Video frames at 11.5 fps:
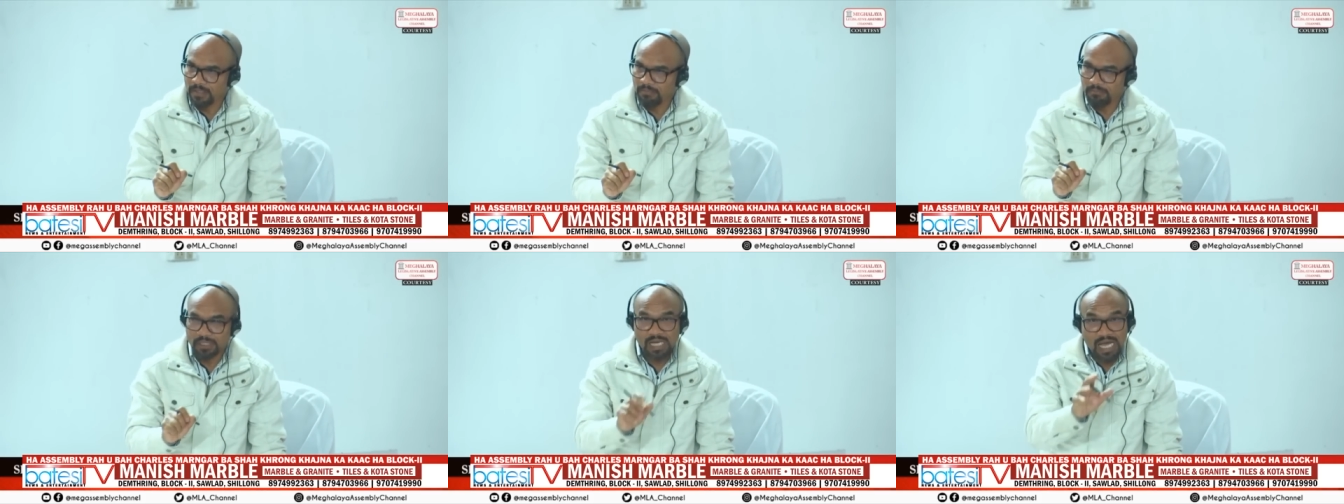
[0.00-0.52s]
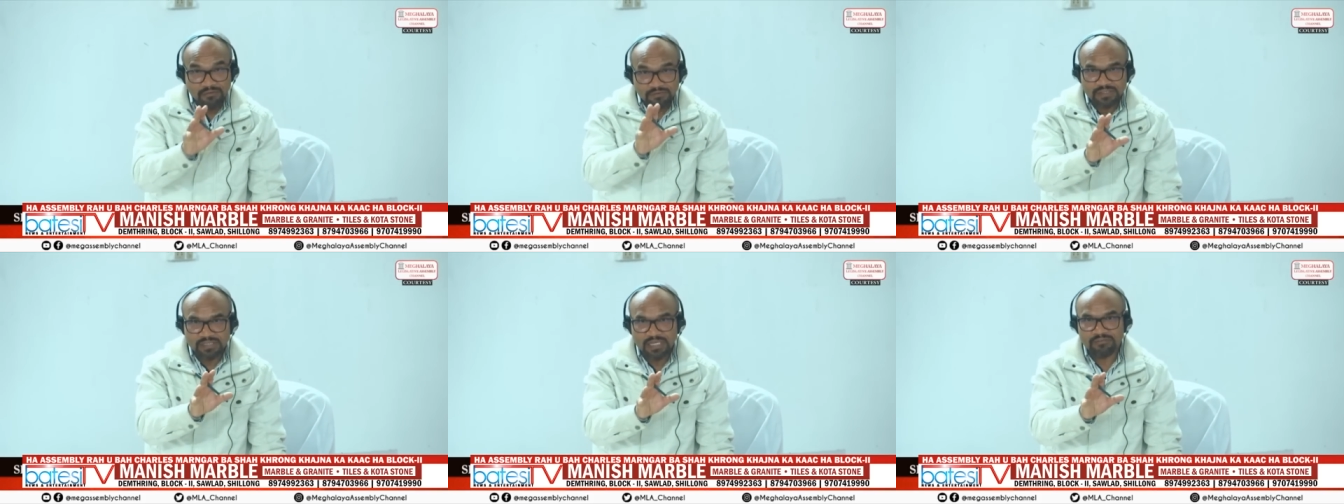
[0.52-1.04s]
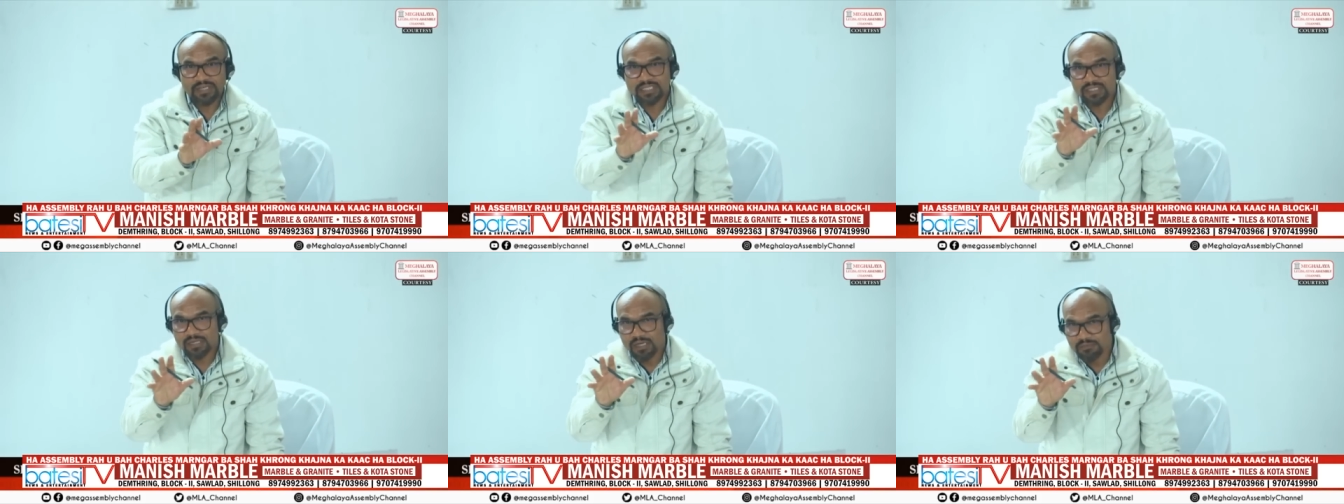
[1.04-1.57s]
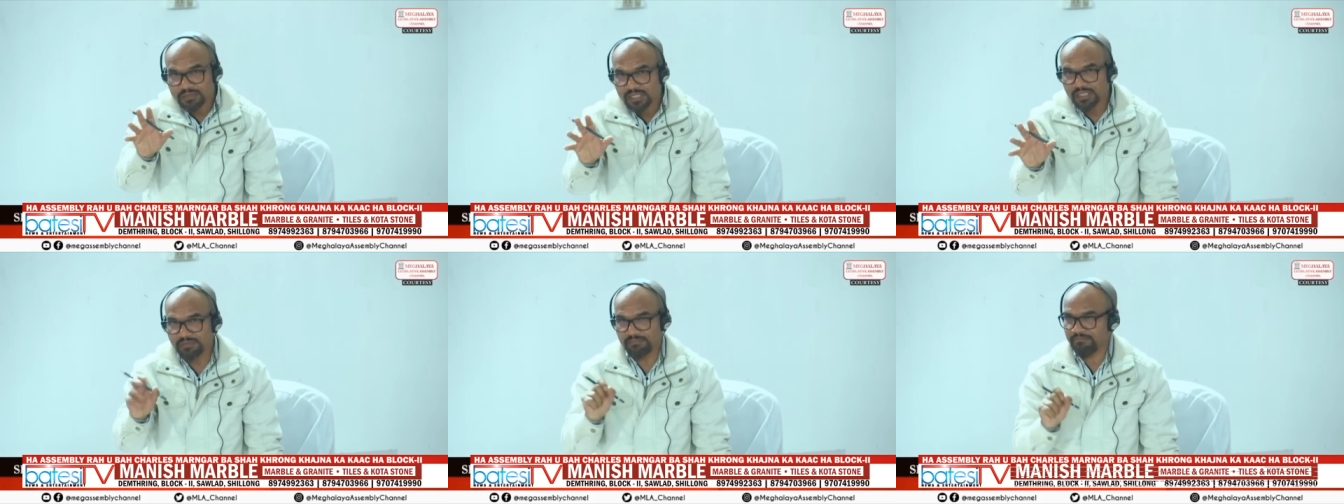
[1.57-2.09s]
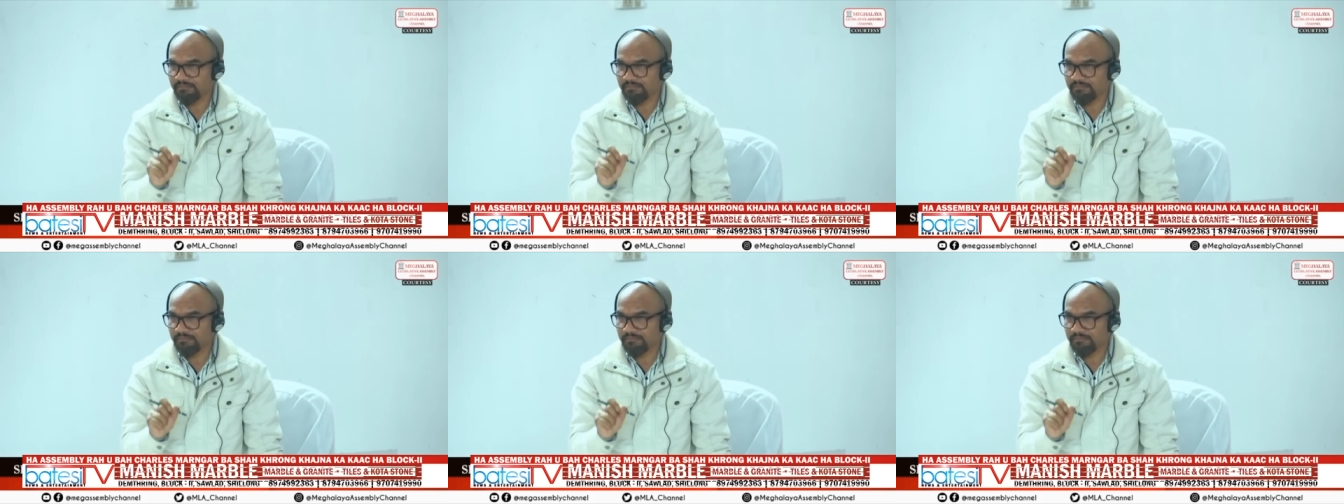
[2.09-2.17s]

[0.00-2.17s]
But after having observed,